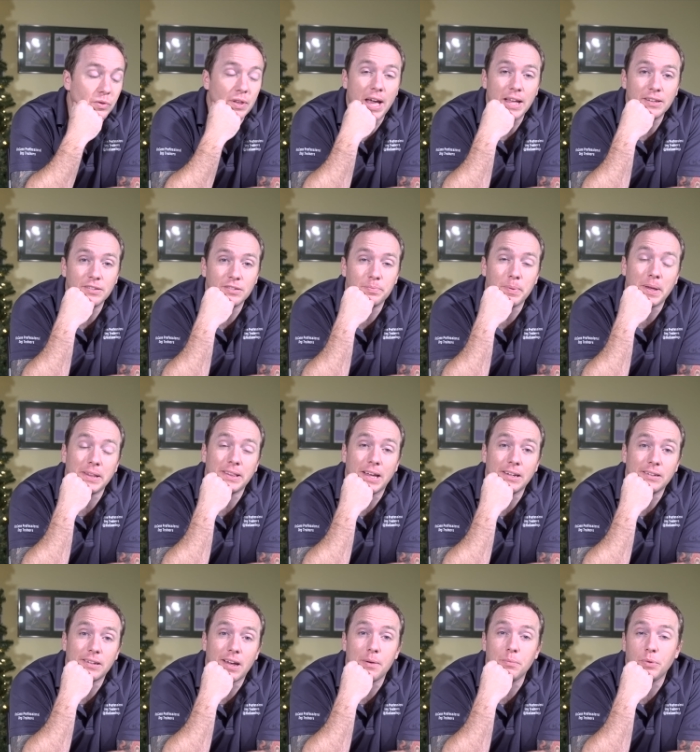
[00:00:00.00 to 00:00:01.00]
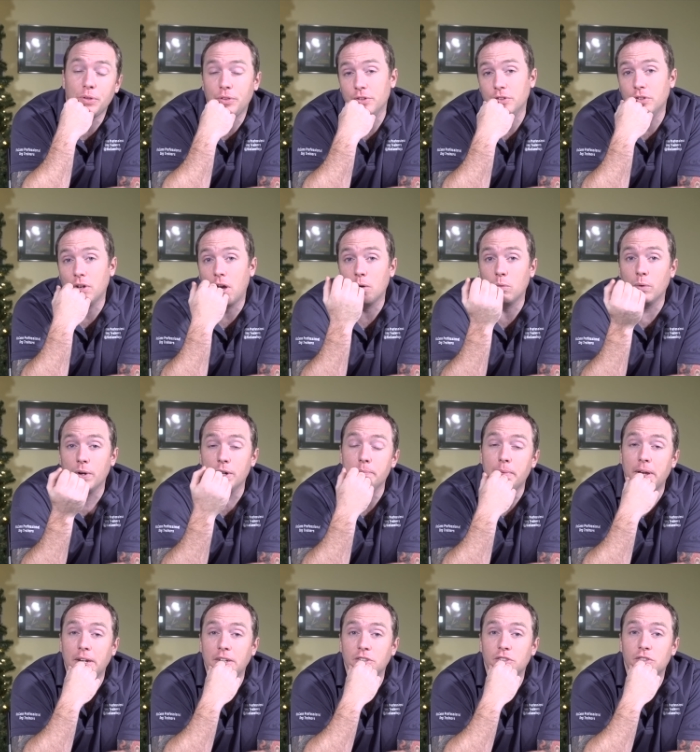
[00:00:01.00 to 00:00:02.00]
that and spend that time with your dog, where you're
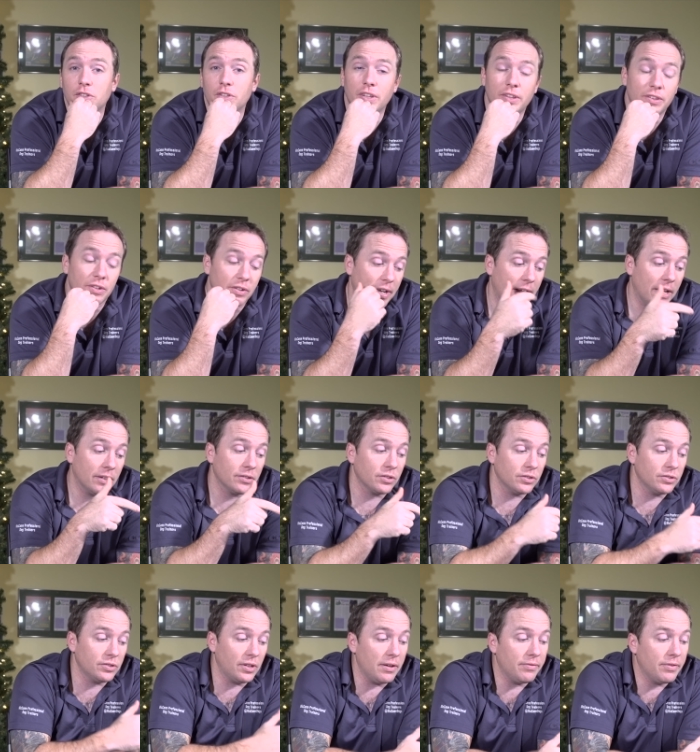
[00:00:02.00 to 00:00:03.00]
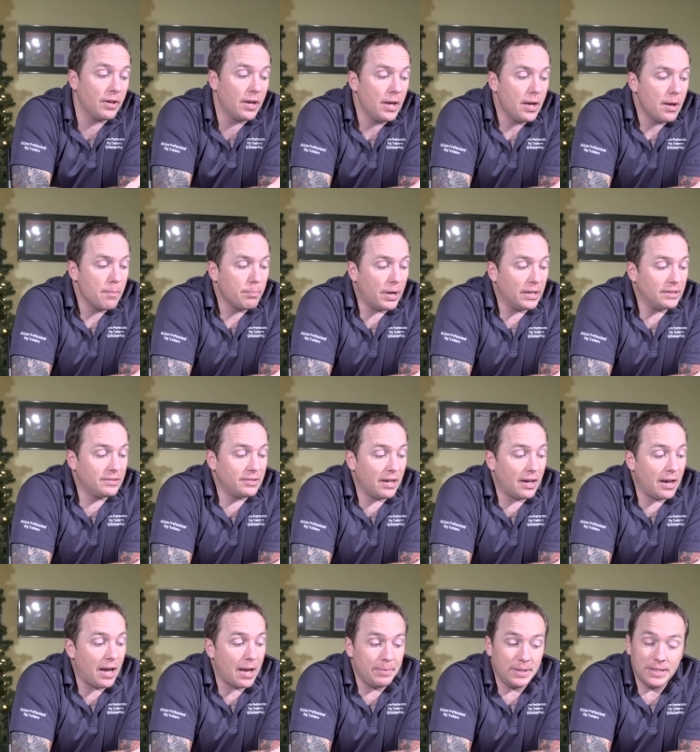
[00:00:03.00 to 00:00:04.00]
making sure that their nails are safe. But
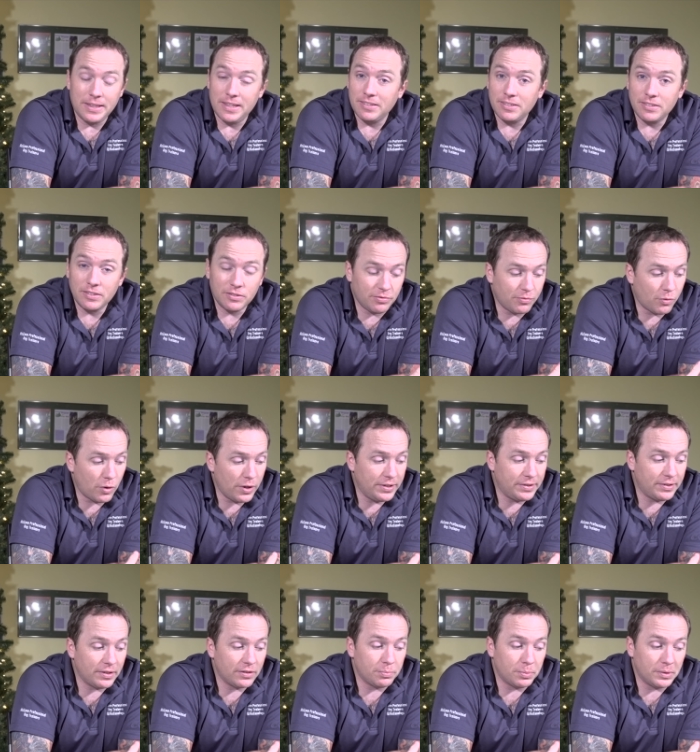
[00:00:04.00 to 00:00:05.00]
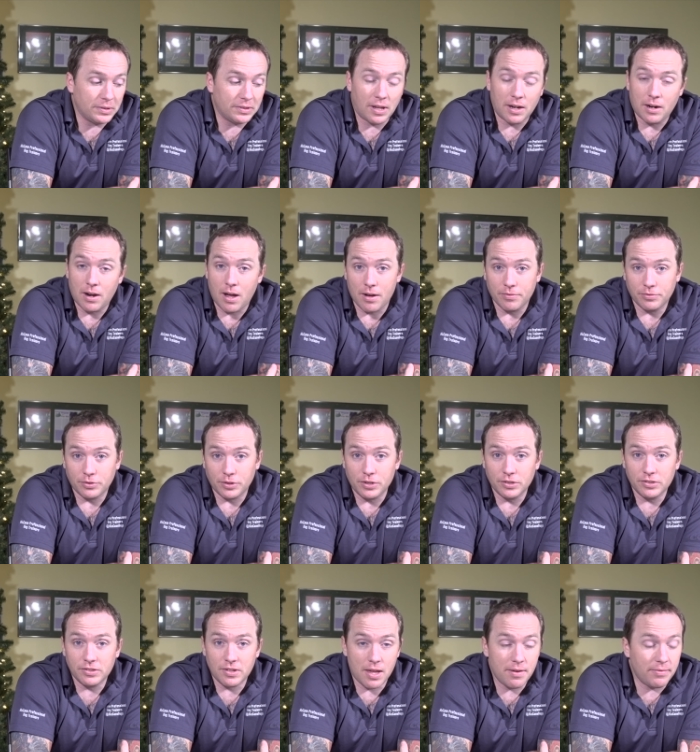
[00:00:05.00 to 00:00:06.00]
this is 46% off, so
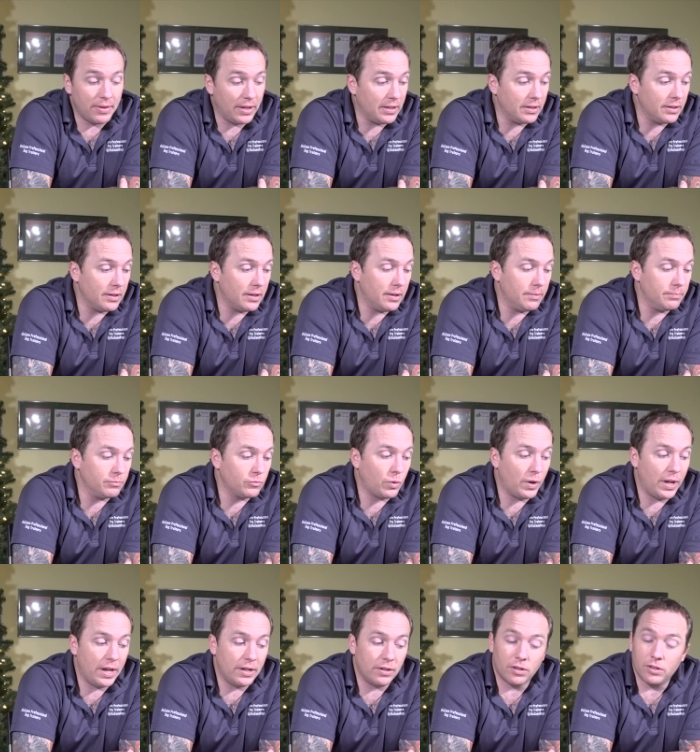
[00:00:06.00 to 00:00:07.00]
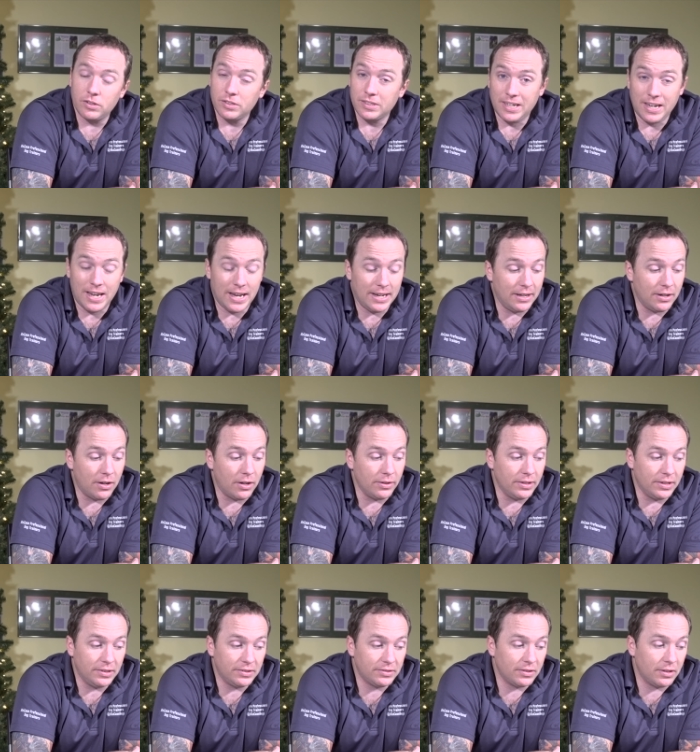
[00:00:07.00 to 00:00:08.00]
you're saving $28 Canadian
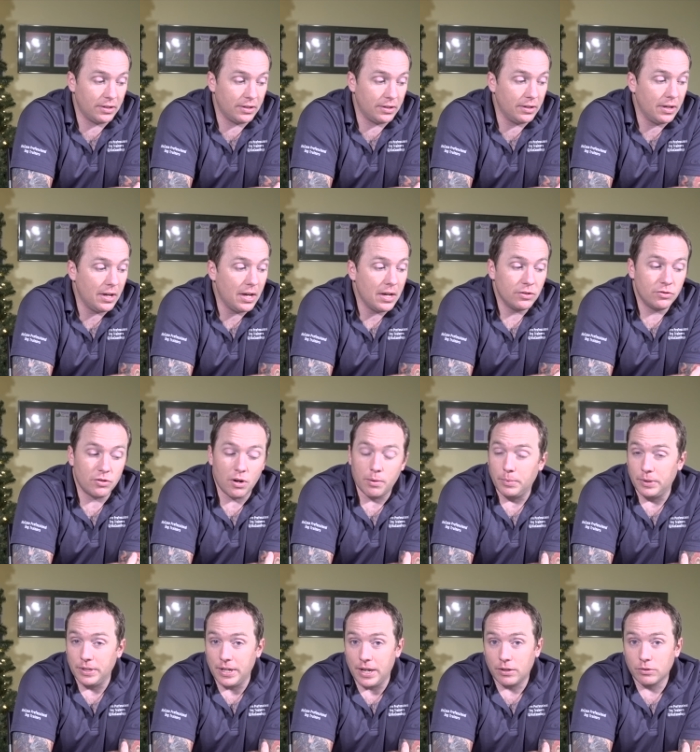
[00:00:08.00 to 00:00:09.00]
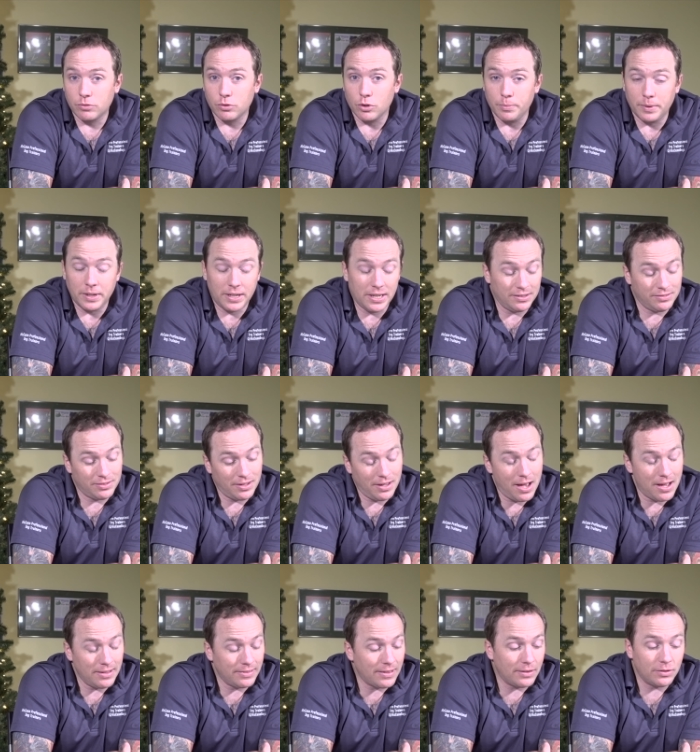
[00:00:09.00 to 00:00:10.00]
on this Dremel nail grooming kit. So
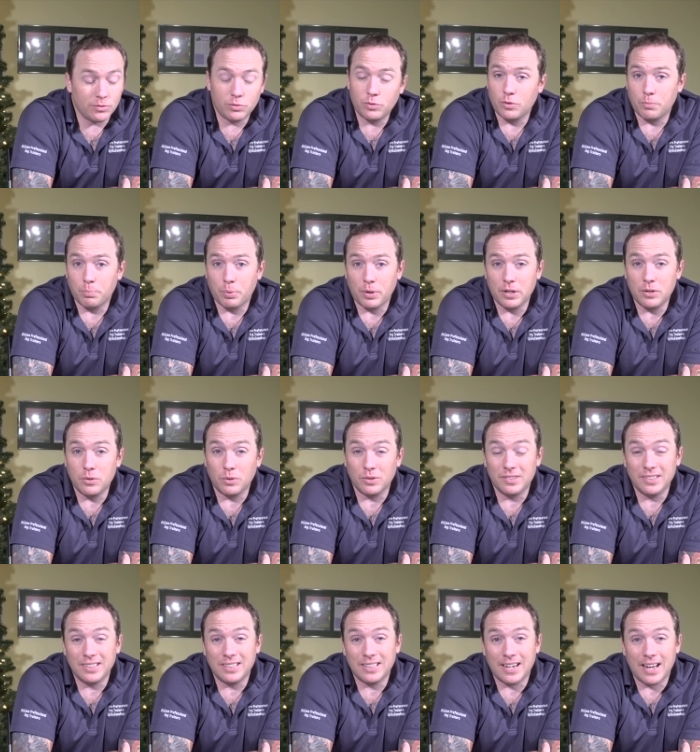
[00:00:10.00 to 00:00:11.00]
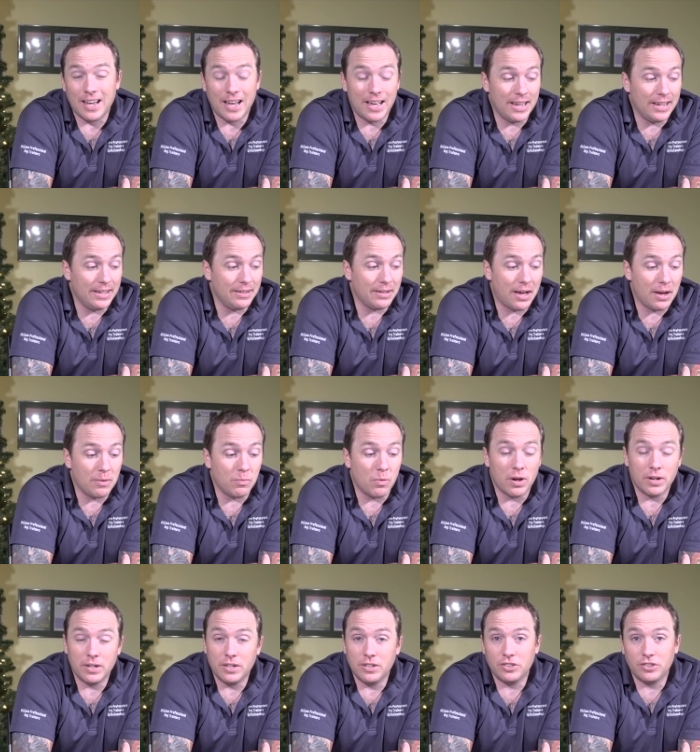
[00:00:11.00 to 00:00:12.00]
I thought this was a pretty cool deal, and I
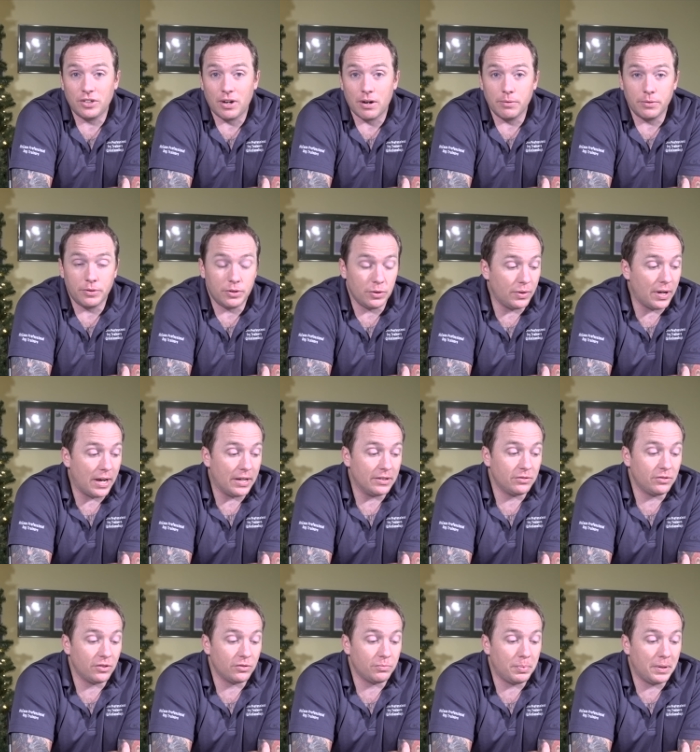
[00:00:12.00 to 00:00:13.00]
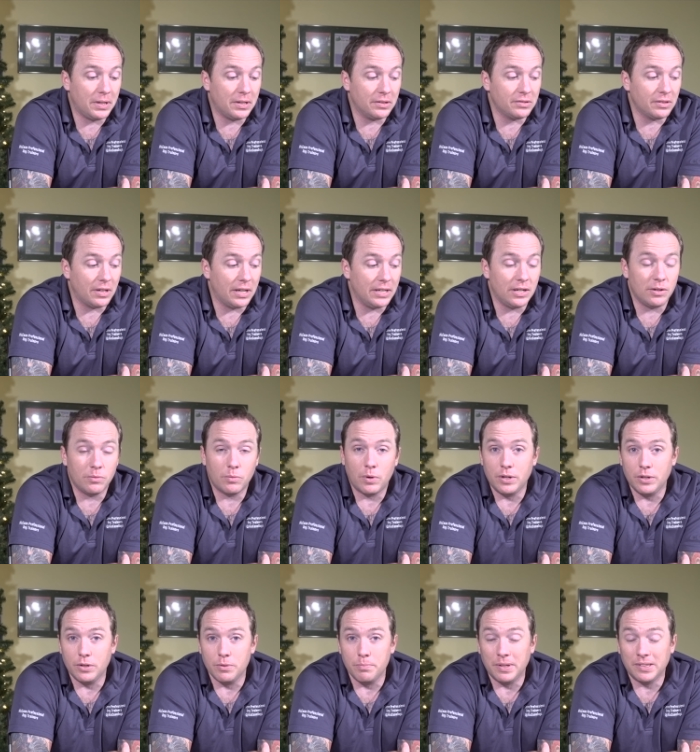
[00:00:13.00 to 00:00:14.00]
wanted to share it with you guys just because I didn't
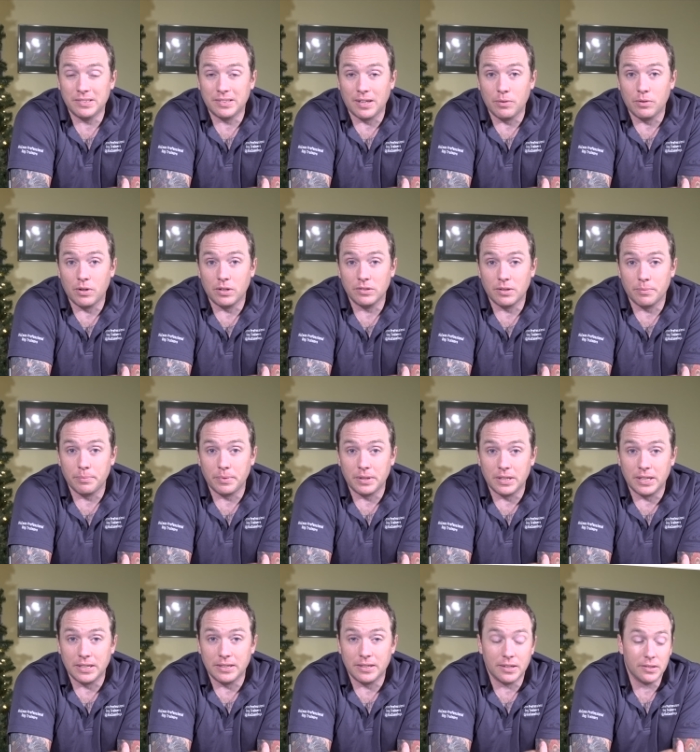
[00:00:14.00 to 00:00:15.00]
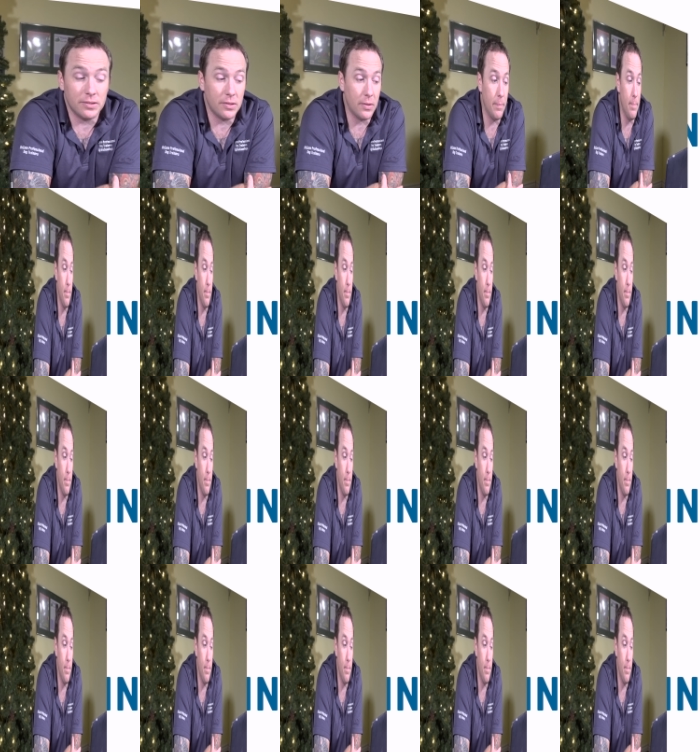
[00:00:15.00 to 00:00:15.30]
want you to miss out on something like this.